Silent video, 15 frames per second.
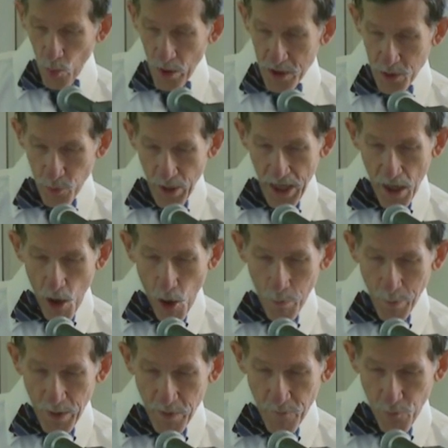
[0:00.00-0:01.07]
was
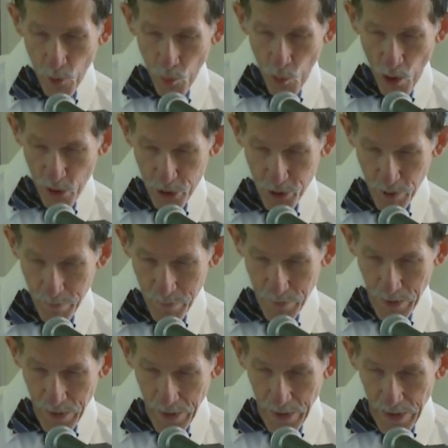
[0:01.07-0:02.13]
reopened for worship.
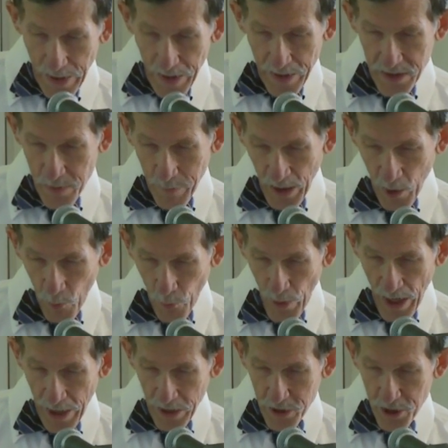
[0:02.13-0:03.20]
It has been
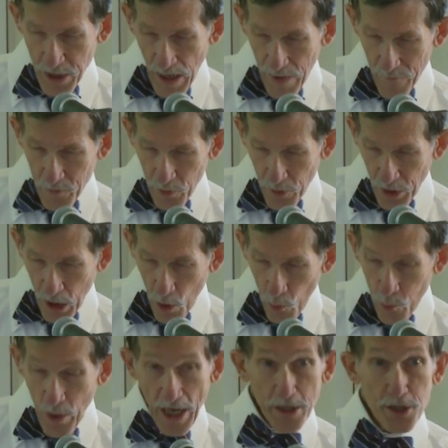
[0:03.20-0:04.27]
arranged after the
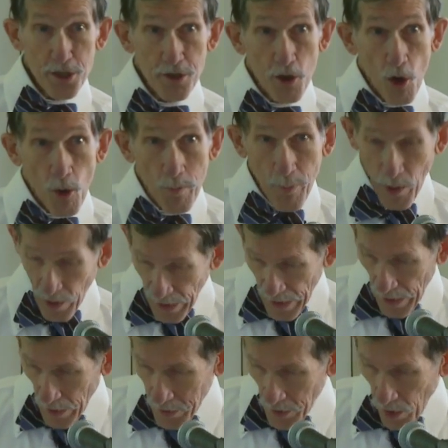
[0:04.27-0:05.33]
original
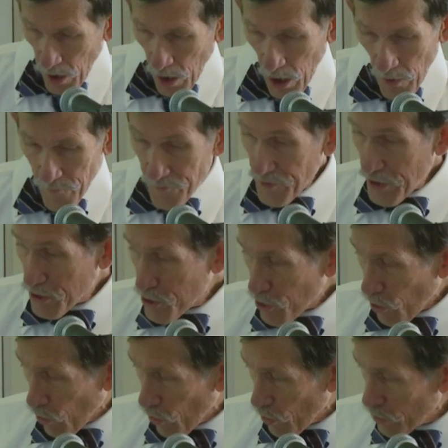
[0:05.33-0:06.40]
plan of the
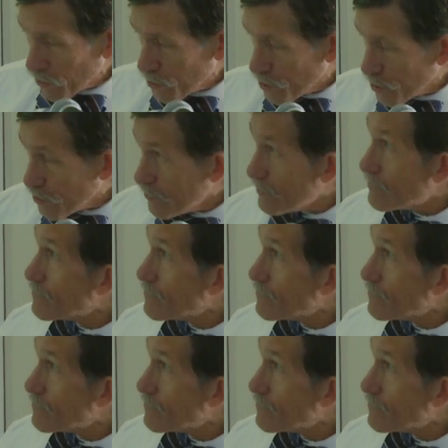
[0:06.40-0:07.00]
church.